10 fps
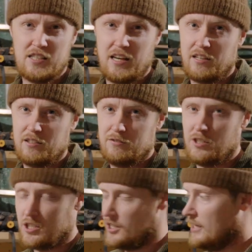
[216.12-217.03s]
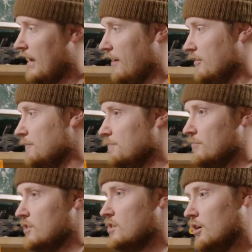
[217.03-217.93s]
sake, it feels good to have it.
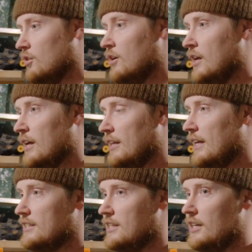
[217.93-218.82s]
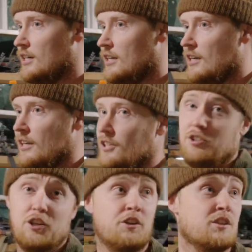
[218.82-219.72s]
So that's here.
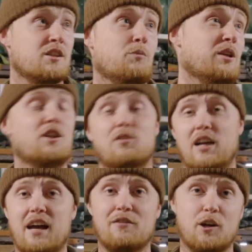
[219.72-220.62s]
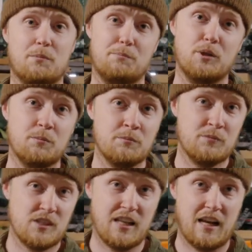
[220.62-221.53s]
You'll notice that we don't have a
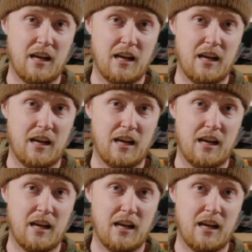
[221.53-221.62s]
boom set